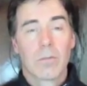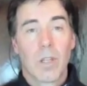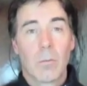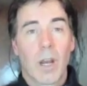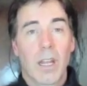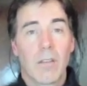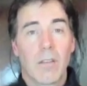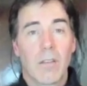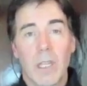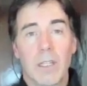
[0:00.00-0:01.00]
There might
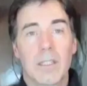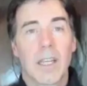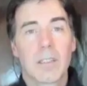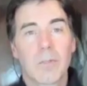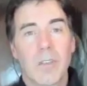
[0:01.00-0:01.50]
even be intense